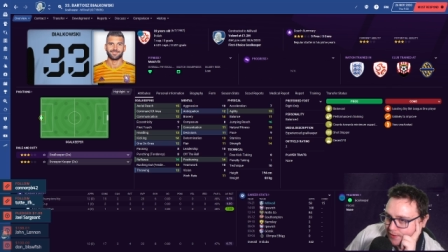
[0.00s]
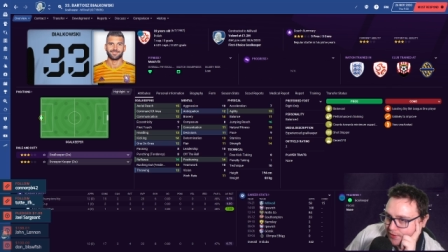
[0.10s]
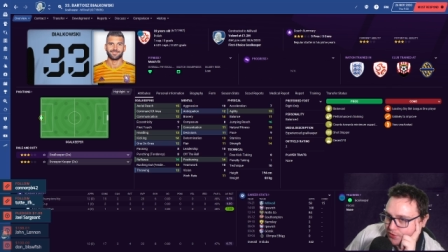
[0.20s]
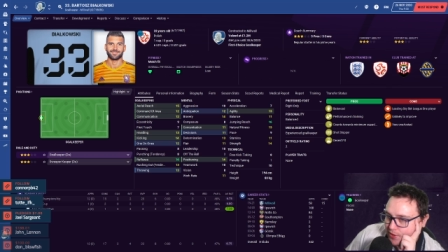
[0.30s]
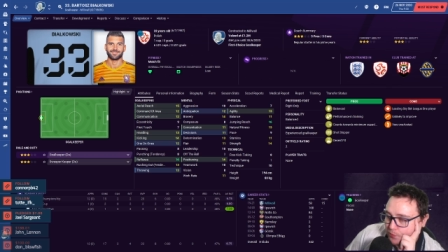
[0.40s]
I
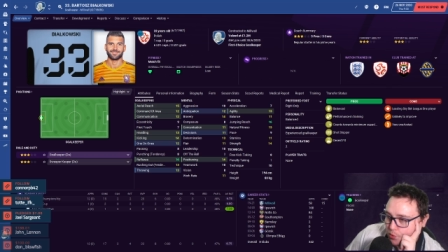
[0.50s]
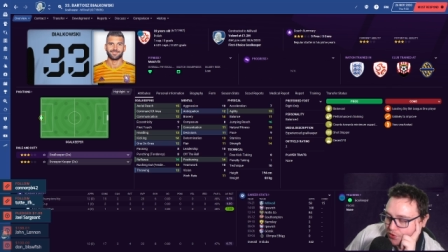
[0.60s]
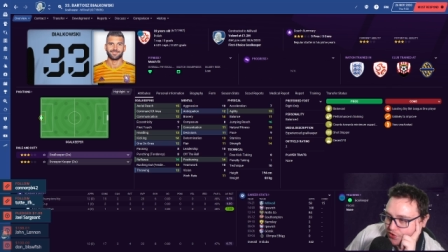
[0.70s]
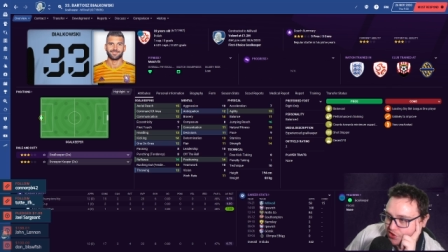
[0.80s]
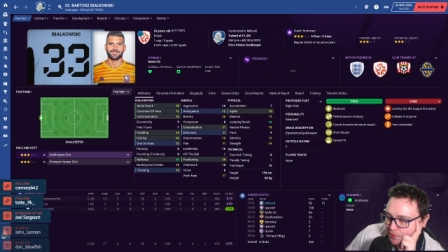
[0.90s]
knew they
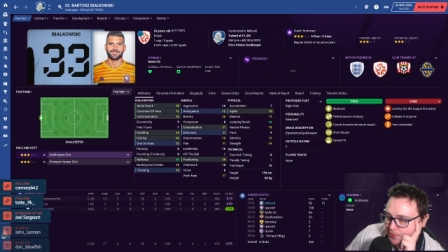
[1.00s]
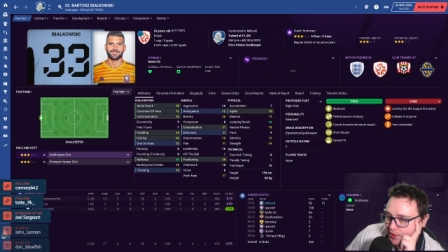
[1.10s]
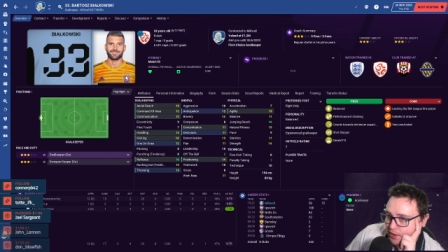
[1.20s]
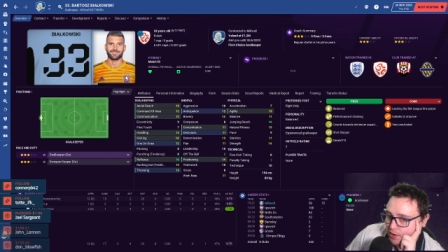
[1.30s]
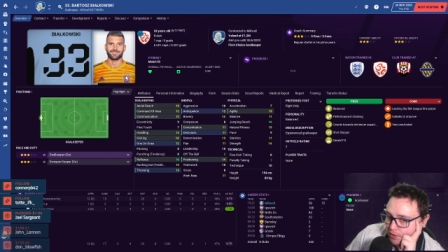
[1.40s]
won
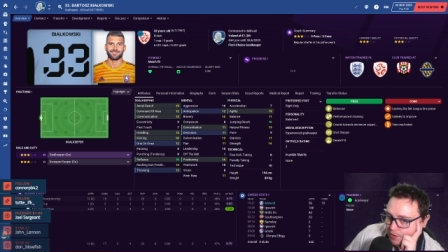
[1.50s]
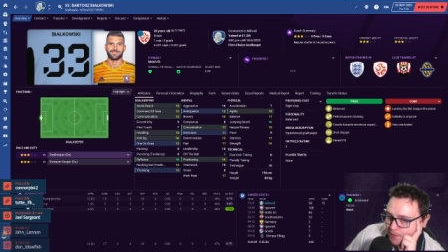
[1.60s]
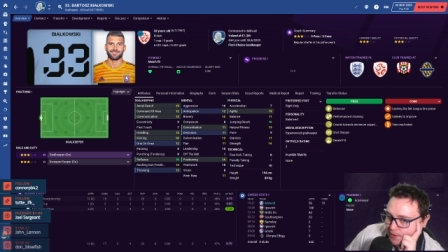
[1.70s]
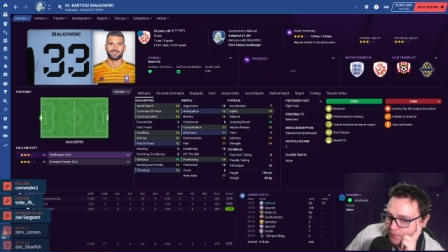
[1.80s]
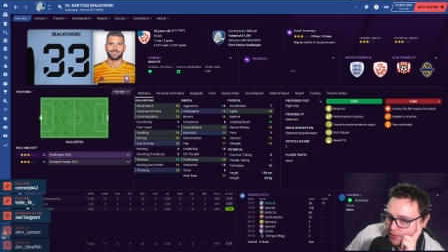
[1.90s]
something in Europe.
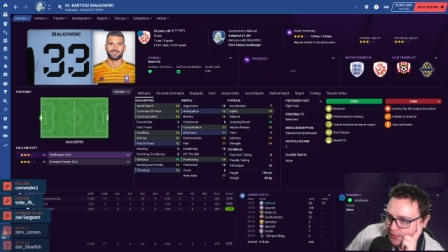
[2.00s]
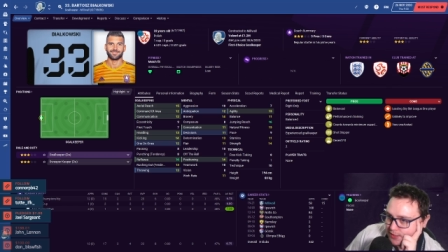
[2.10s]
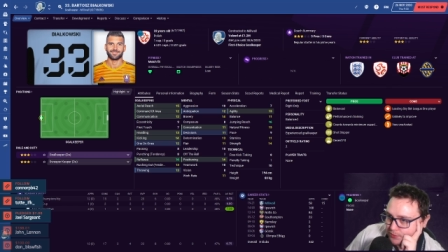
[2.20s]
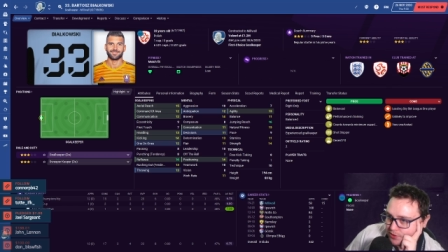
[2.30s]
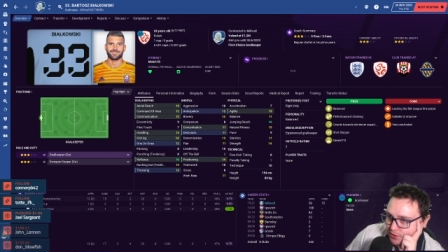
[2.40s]
I didn't realize
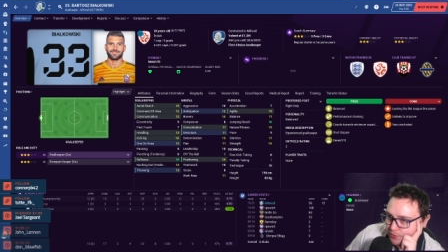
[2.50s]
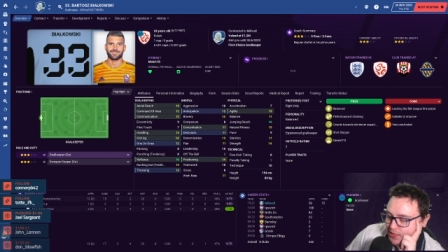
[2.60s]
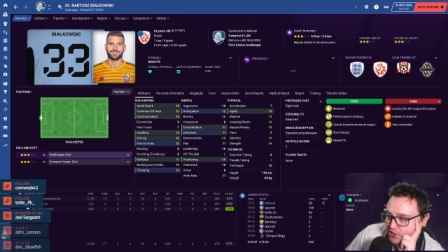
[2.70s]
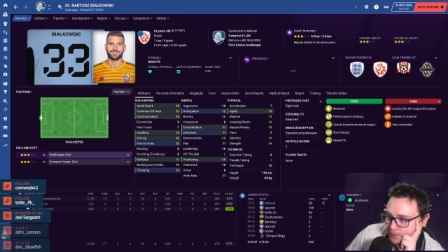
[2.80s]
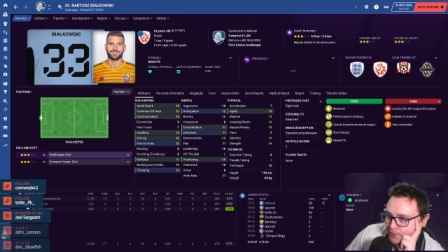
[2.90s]
it was three
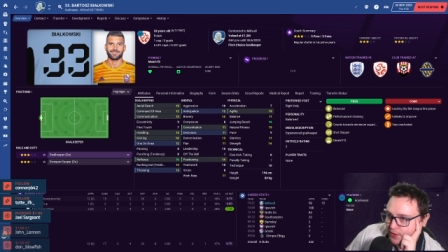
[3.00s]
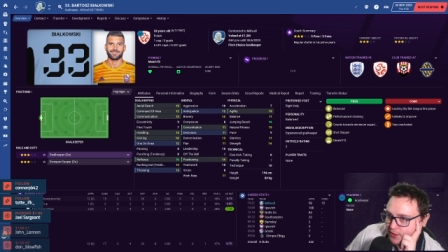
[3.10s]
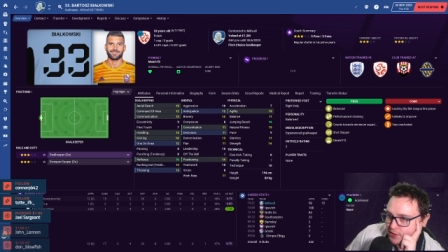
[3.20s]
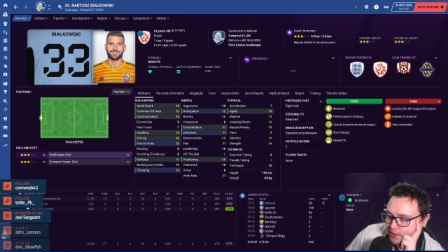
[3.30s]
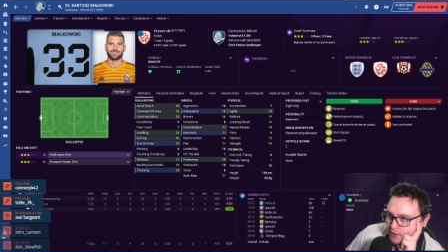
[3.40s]

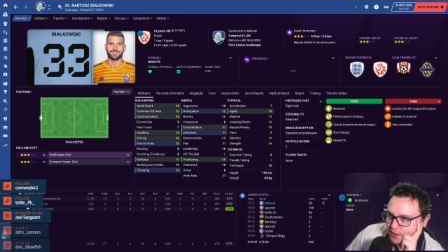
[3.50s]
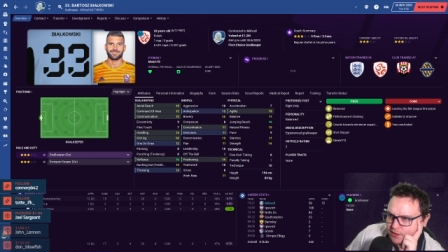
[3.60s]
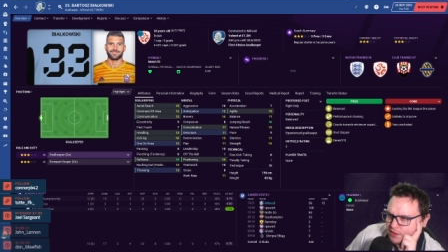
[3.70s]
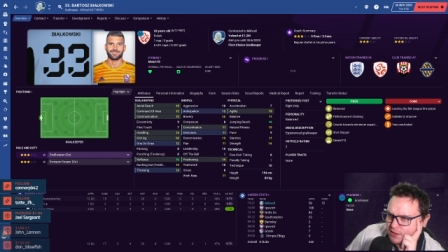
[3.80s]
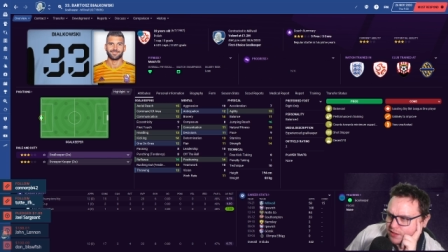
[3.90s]
somethings, and it
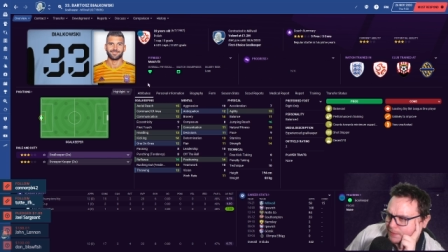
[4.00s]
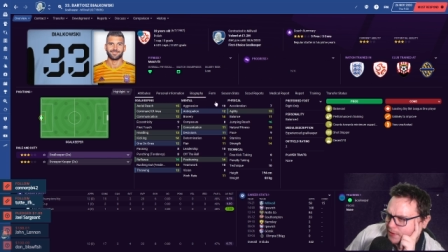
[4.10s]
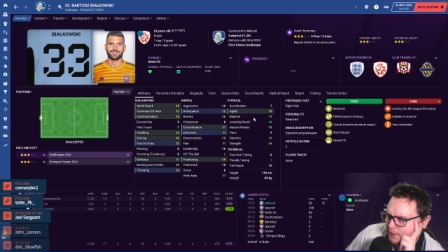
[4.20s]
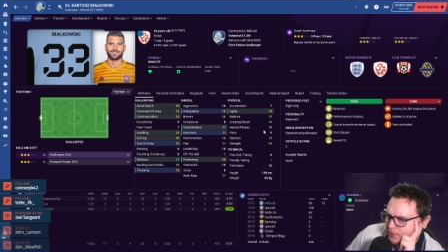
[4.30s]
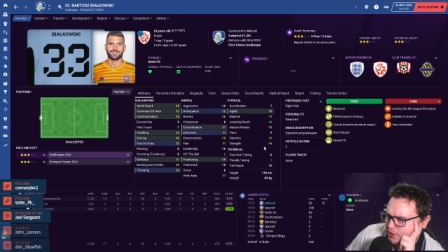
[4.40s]
doesn't seem
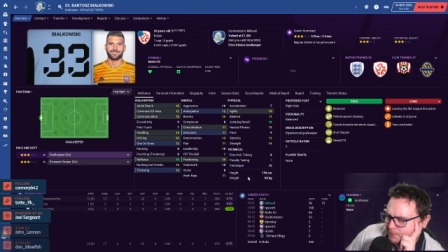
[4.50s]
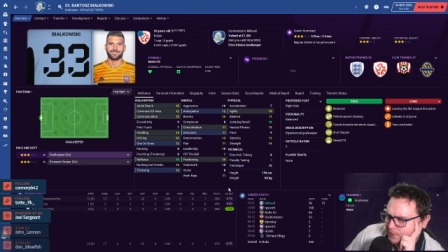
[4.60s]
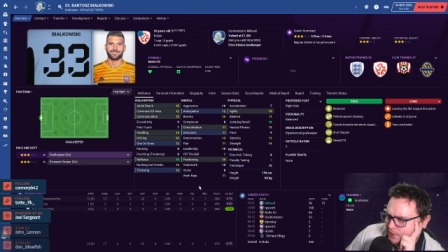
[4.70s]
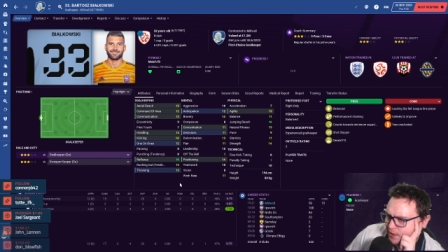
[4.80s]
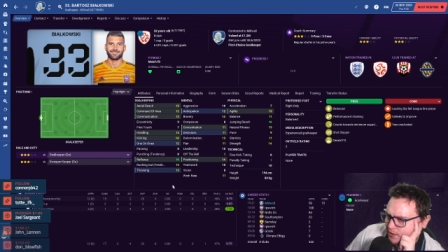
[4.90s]
to have the
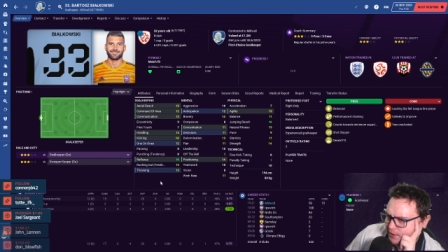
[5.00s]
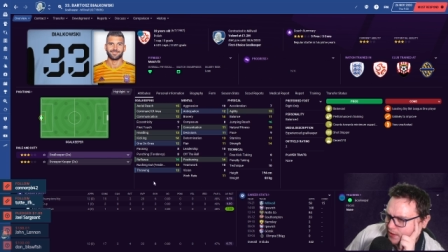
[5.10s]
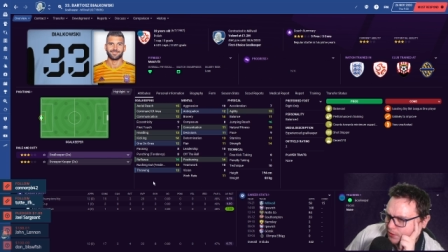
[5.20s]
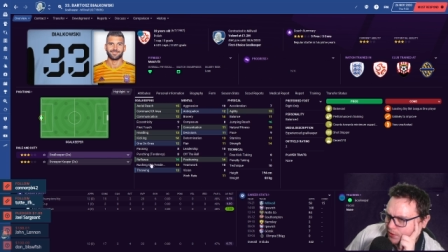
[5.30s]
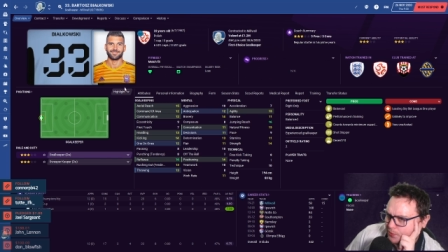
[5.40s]
Champions League on there,
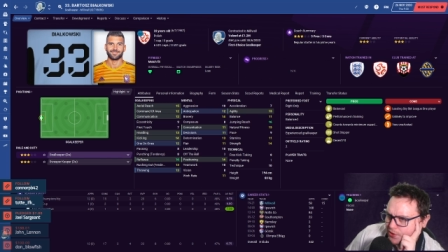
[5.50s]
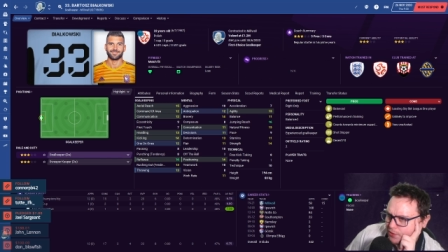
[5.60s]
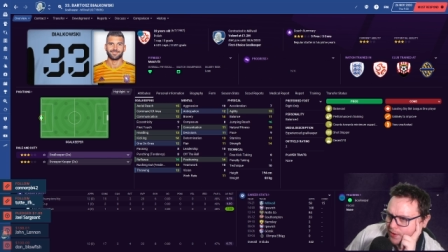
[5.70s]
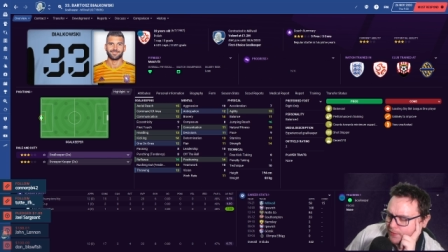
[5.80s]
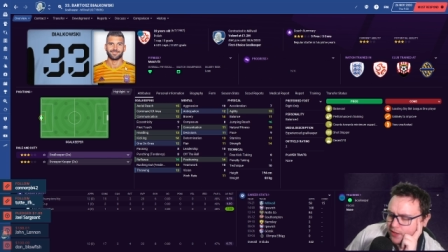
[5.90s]
and only one
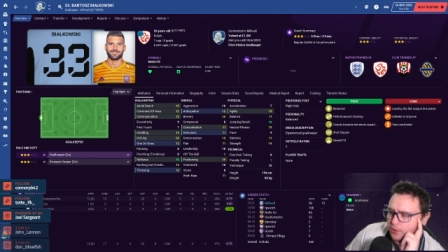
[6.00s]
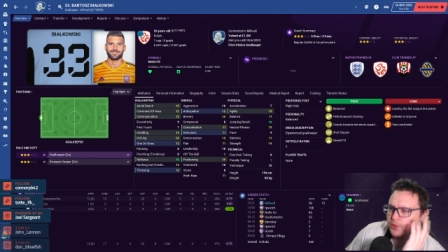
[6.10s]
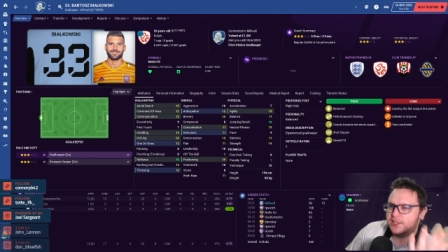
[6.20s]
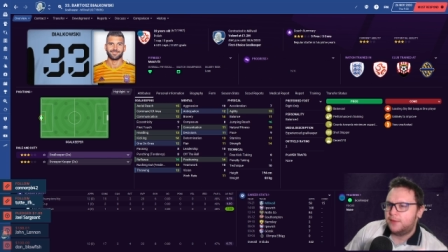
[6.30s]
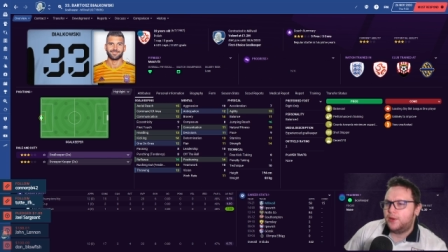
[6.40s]
UEFA. I don't
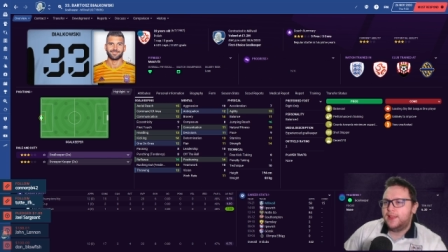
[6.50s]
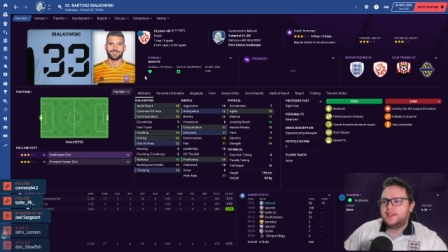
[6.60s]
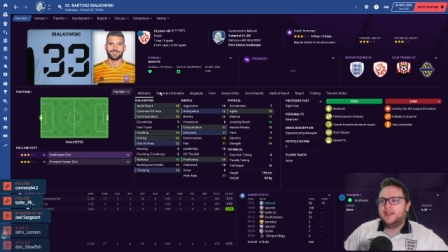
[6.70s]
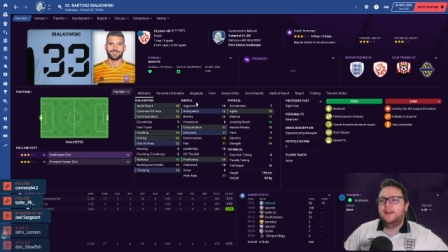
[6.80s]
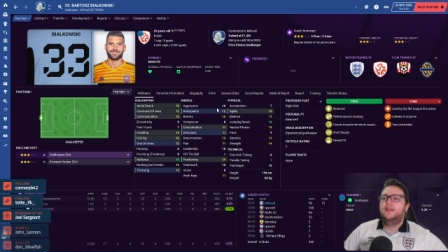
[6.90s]
understand why that's
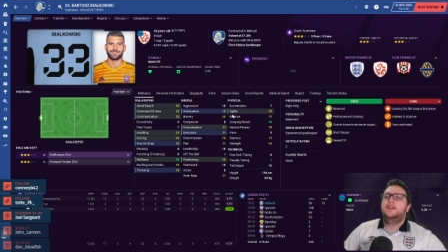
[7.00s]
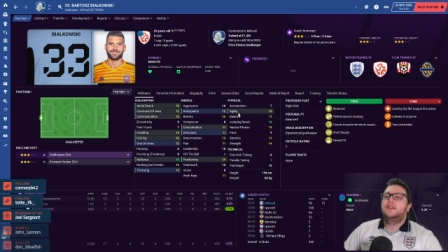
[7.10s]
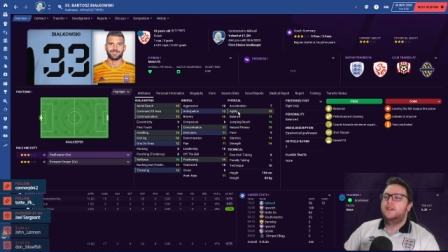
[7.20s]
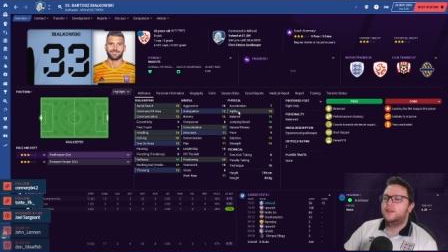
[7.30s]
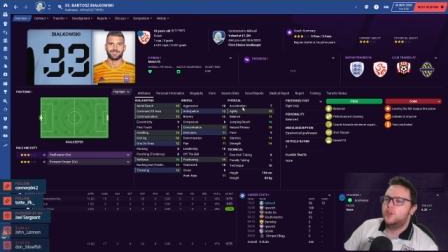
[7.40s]
there.
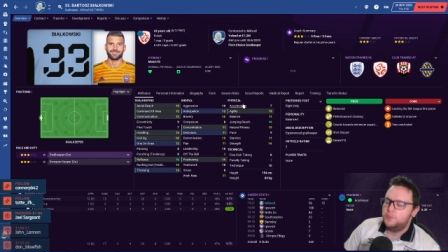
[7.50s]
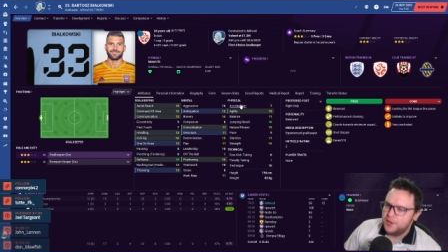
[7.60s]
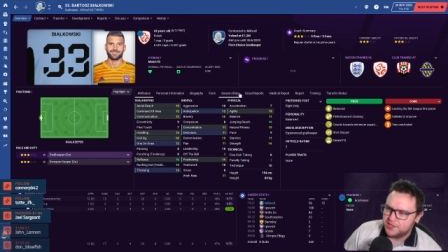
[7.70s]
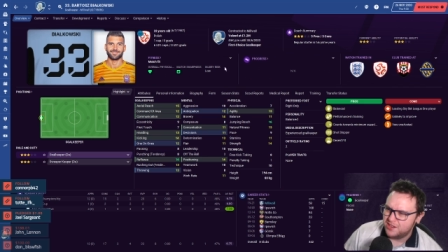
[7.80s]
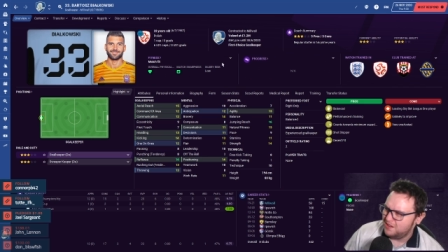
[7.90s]
Cup
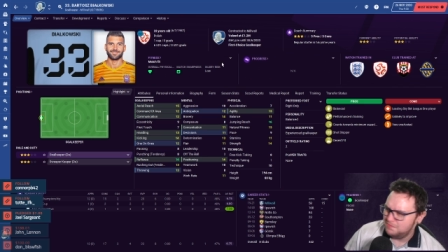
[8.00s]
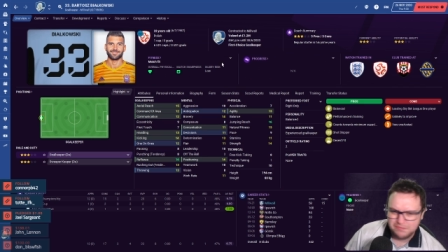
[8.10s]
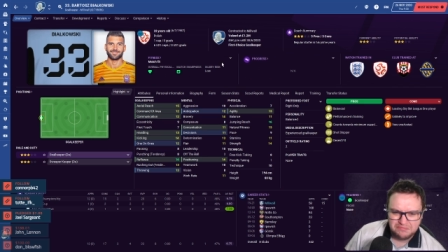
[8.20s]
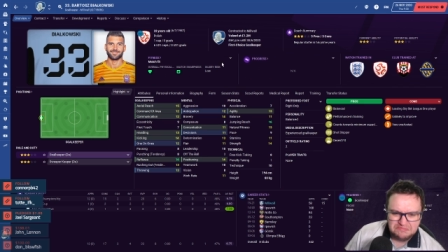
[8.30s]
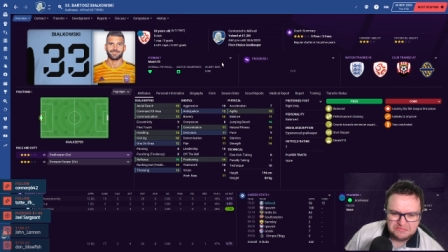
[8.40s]
Winners' Cup?
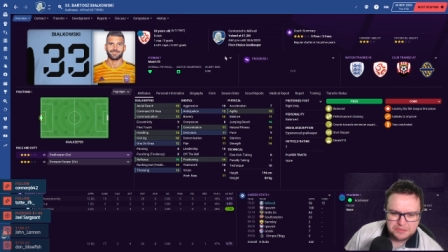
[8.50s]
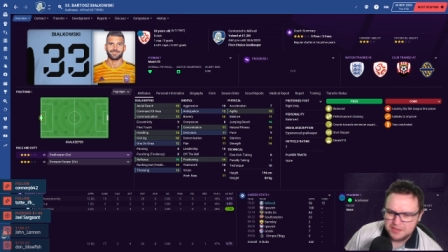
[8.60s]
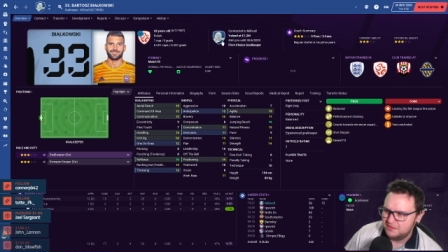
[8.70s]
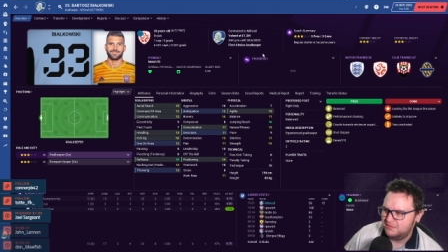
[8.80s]
Summit,